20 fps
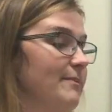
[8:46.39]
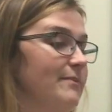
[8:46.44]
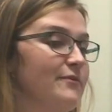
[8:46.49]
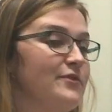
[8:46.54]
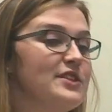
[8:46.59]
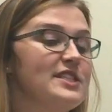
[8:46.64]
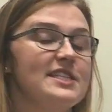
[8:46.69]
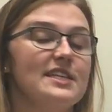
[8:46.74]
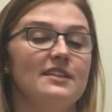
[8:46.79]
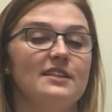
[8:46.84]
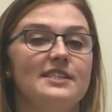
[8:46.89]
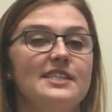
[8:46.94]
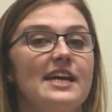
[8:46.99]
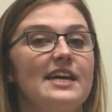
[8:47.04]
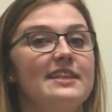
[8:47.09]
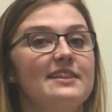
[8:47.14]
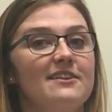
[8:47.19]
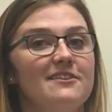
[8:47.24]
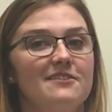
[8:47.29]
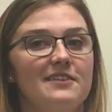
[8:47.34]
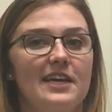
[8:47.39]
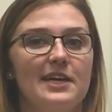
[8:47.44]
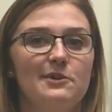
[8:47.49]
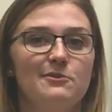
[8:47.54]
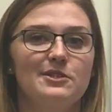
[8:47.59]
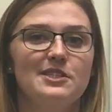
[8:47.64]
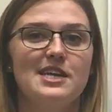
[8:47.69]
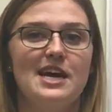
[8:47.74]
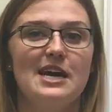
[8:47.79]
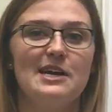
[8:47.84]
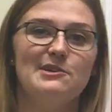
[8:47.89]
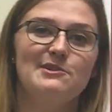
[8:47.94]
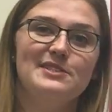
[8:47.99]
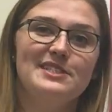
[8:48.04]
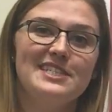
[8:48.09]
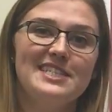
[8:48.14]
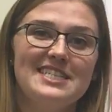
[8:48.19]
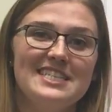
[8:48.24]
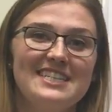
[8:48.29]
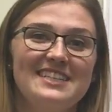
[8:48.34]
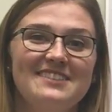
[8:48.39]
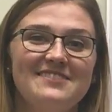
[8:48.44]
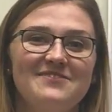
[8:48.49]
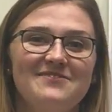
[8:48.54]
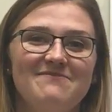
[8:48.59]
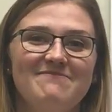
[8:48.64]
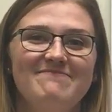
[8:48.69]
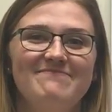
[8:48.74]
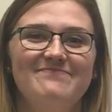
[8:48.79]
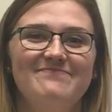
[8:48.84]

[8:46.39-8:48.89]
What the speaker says: facilitate their language acquisition.